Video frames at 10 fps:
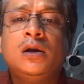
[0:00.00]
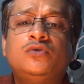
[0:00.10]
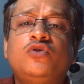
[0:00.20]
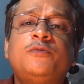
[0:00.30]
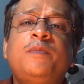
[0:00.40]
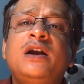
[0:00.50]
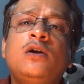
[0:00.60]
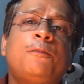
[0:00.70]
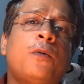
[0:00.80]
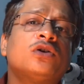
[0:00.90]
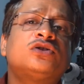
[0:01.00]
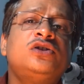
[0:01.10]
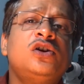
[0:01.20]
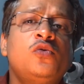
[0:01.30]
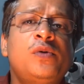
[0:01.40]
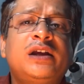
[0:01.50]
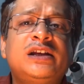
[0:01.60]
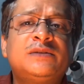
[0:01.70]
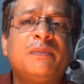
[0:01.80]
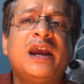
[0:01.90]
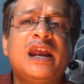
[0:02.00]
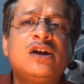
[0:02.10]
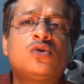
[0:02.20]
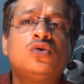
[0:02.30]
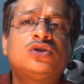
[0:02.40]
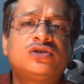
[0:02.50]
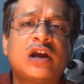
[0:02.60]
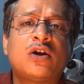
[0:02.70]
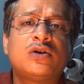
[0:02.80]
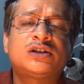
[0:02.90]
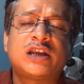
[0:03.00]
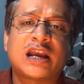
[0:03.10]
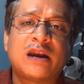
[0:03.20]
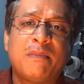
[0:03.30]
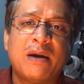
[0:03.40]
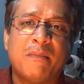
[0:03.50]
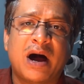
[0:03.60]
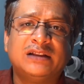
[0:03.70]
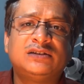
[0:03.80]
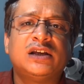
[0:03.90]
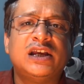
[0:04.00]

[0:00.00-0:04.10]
Treatment of posterior uveitis may include steroids taken by month,